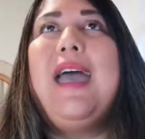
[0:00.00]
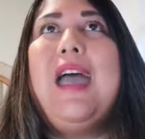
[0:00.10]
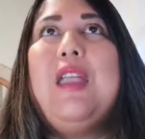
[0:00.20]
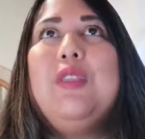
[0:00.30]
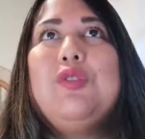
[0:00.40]

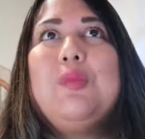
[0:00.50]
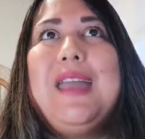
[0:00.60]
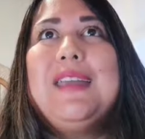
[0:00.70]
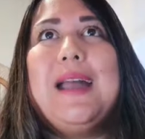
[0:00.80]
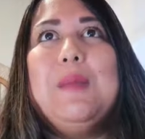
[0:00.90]
And through my
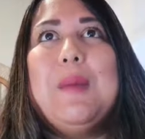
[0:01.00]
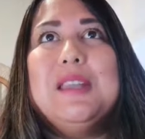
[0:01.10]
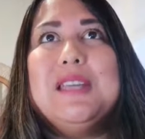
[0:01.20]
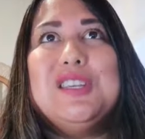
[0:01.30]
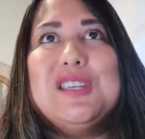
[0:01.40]
guided
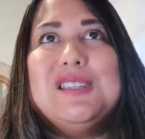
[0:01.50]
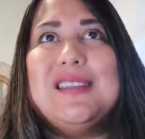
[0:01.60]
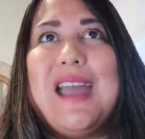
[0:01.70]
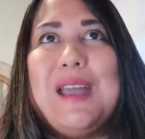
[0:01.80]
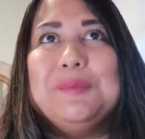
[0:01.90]
meditation
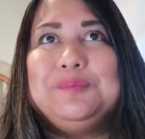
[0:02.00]
today,